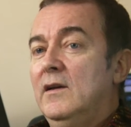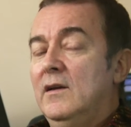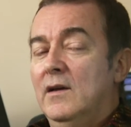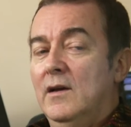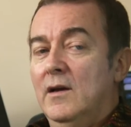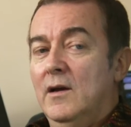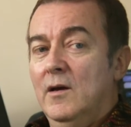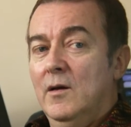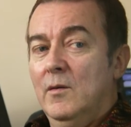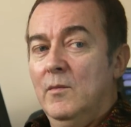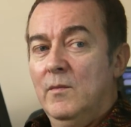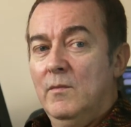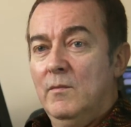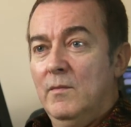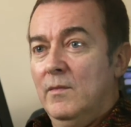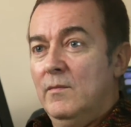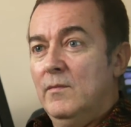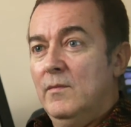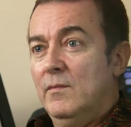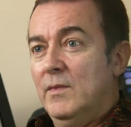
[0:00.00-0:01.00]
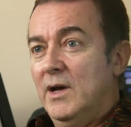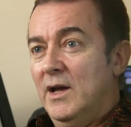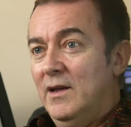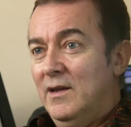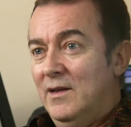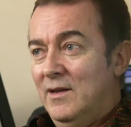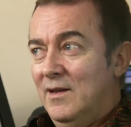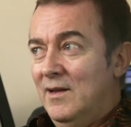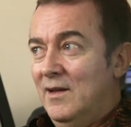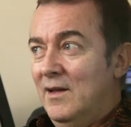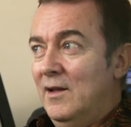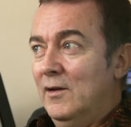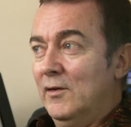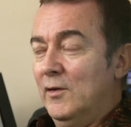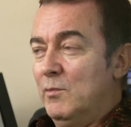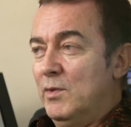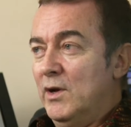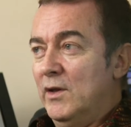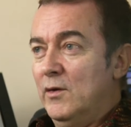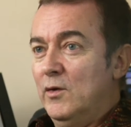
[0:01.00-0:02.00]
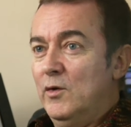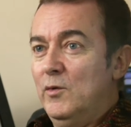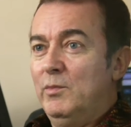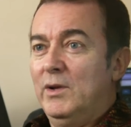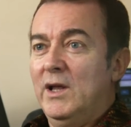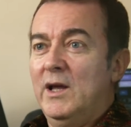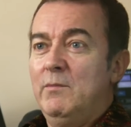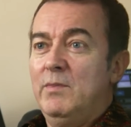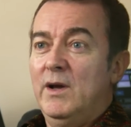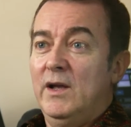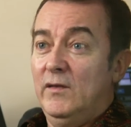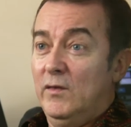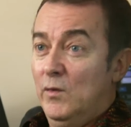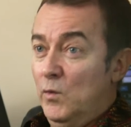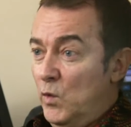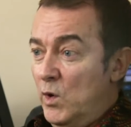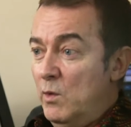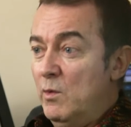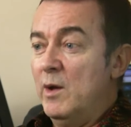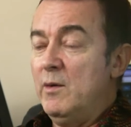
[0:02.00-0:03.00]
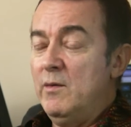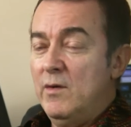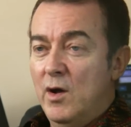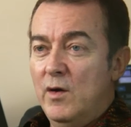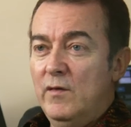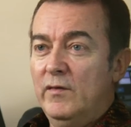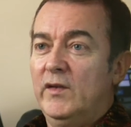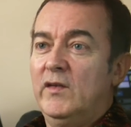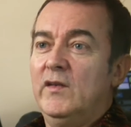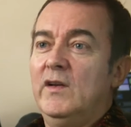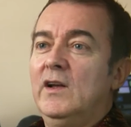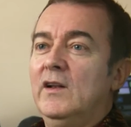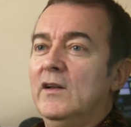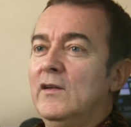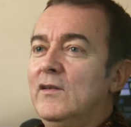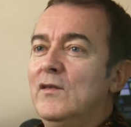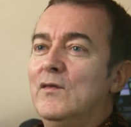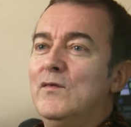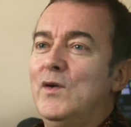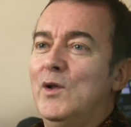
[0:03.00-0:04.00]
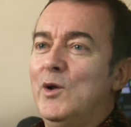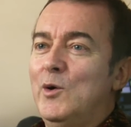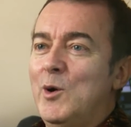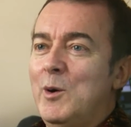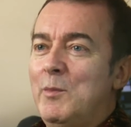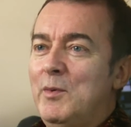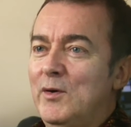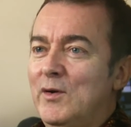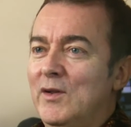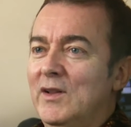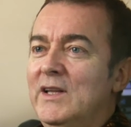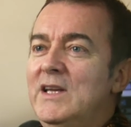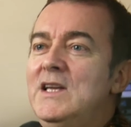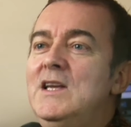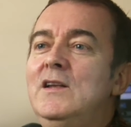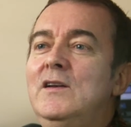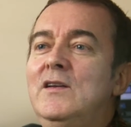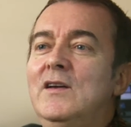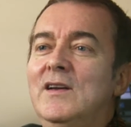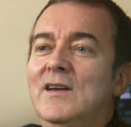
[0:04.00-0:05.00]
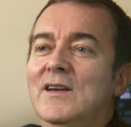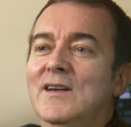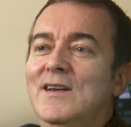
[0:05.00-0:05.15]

um, my elder brother who played bass, we went over to England to follow up on a lead,